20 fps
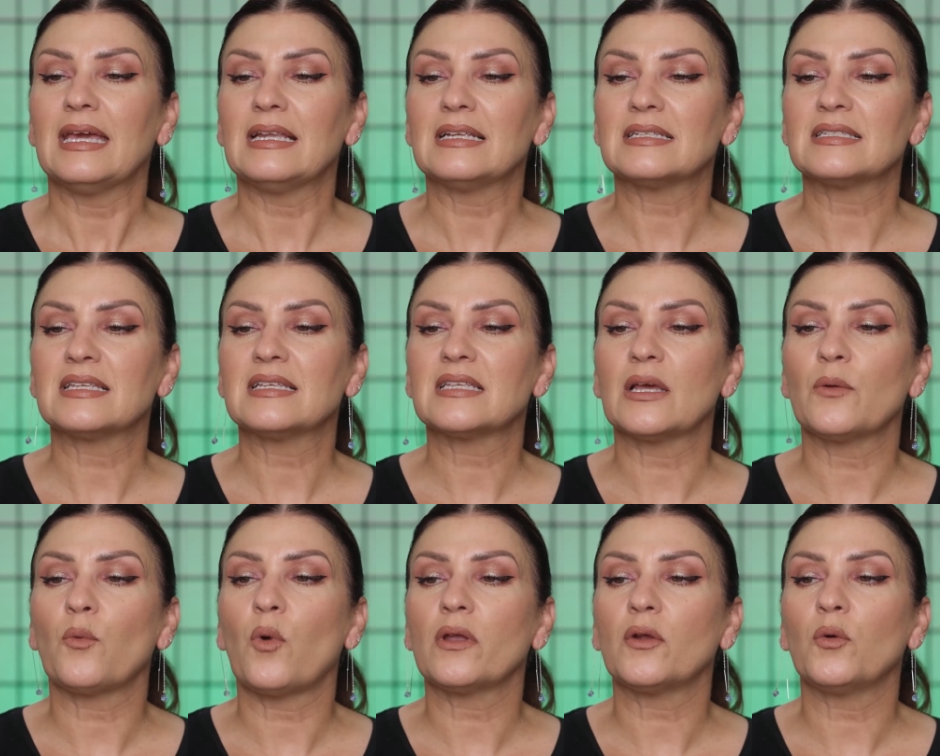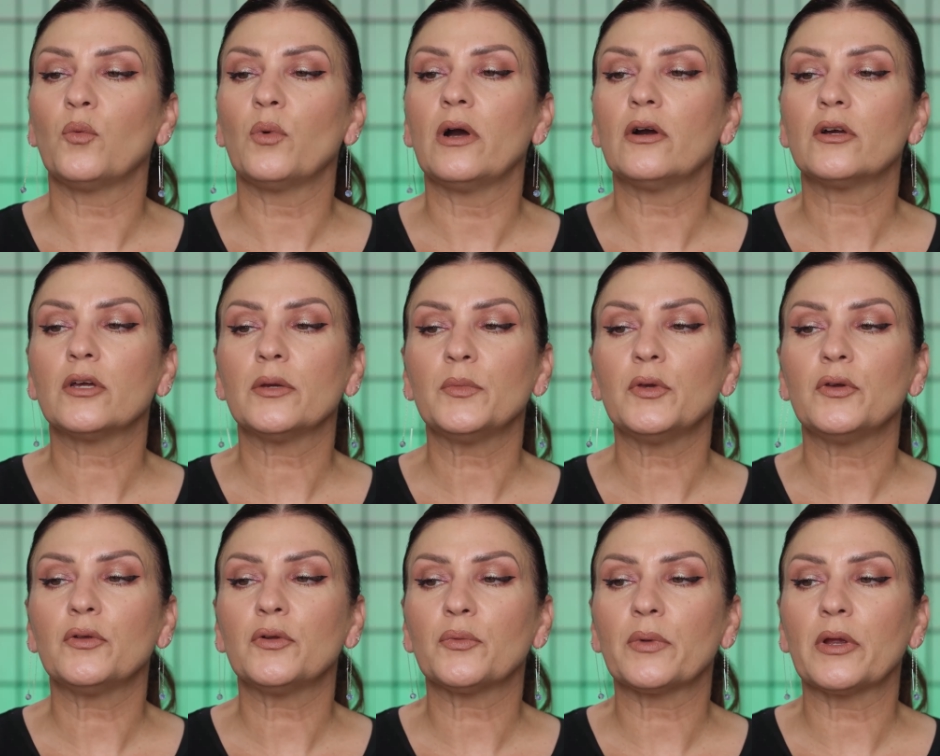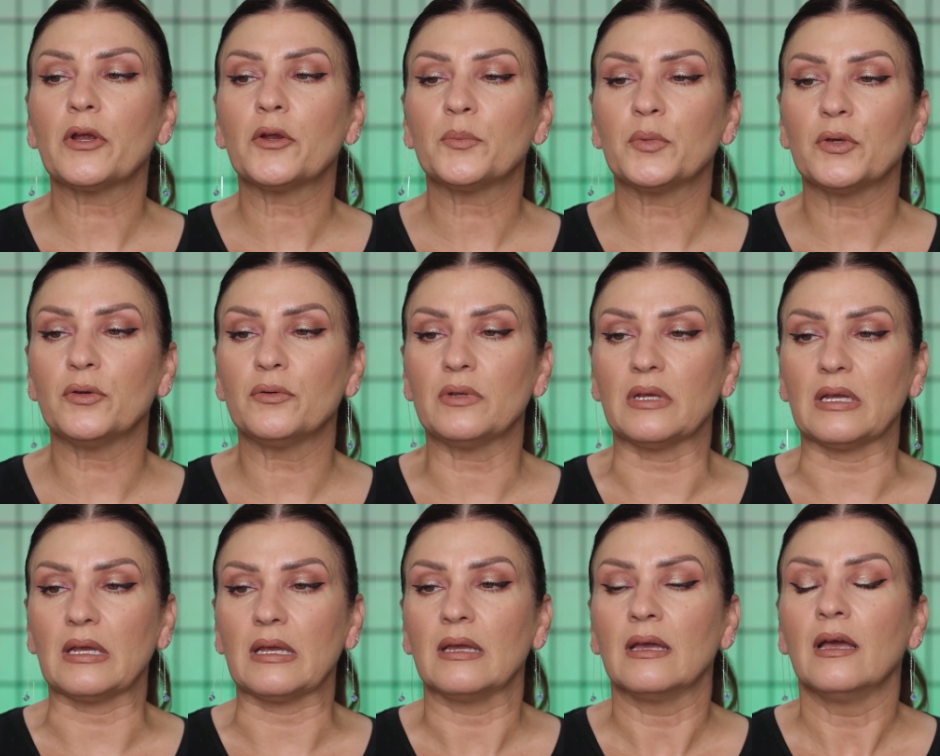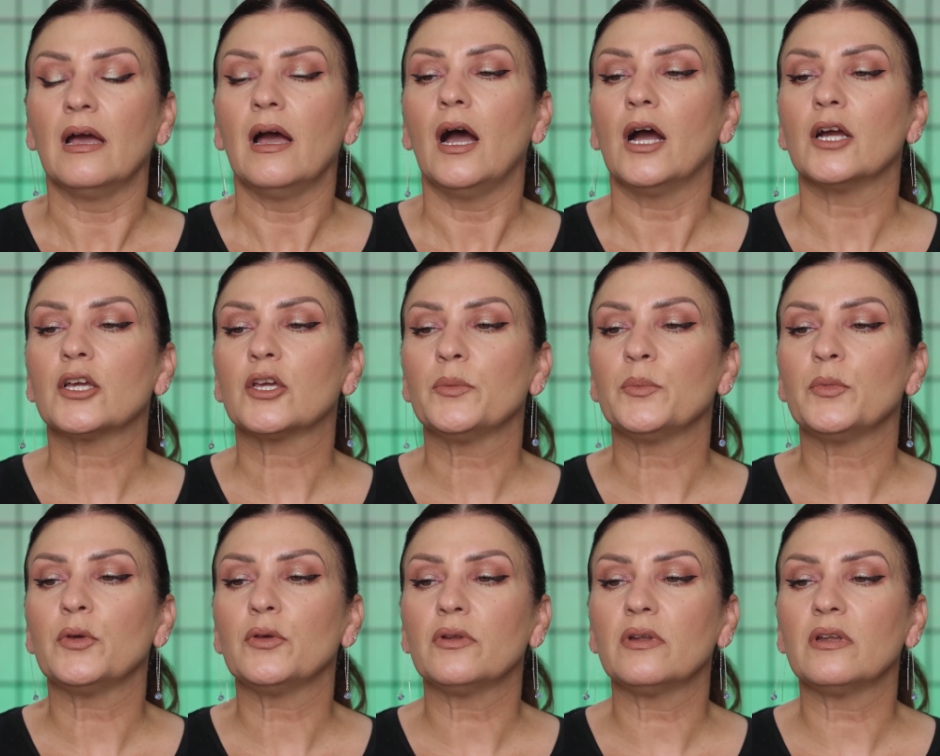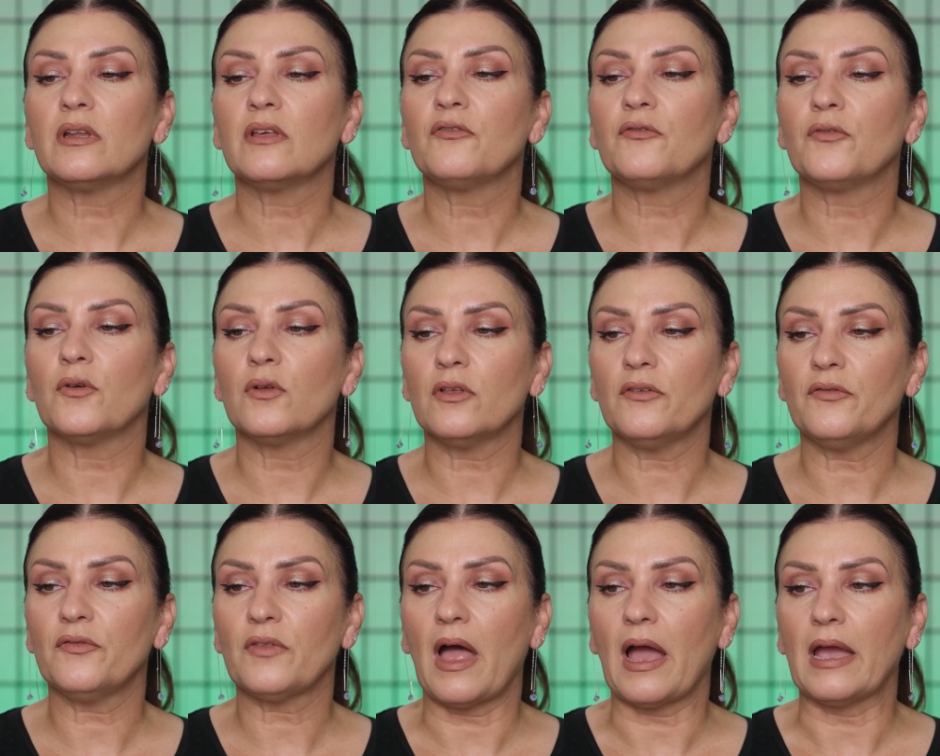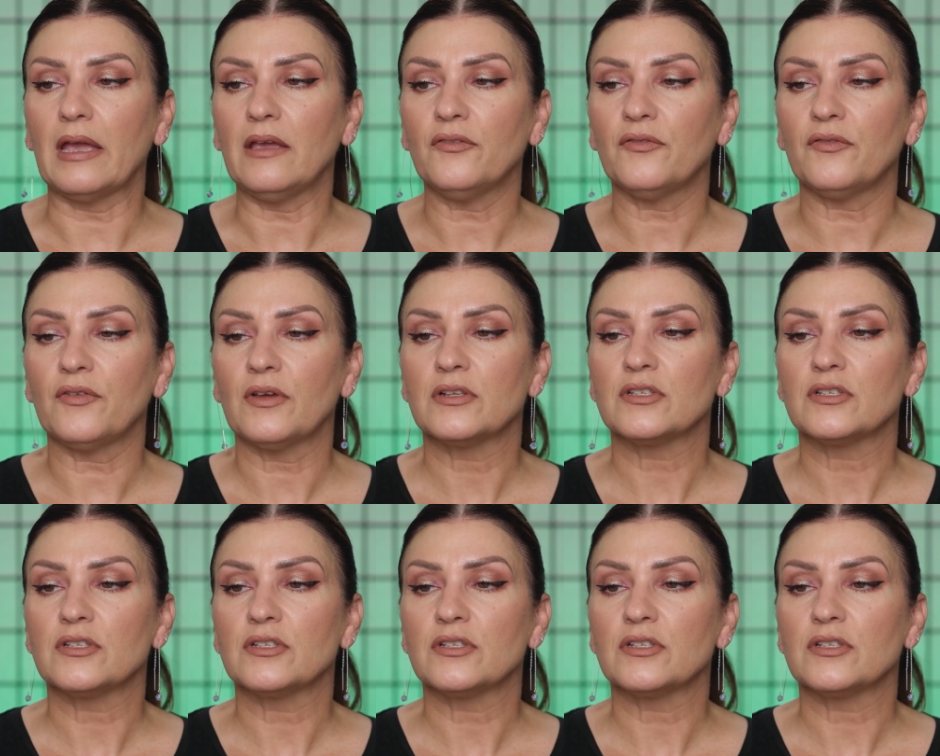And it says, I want to welcome you to Rare Beauty, a community full of life,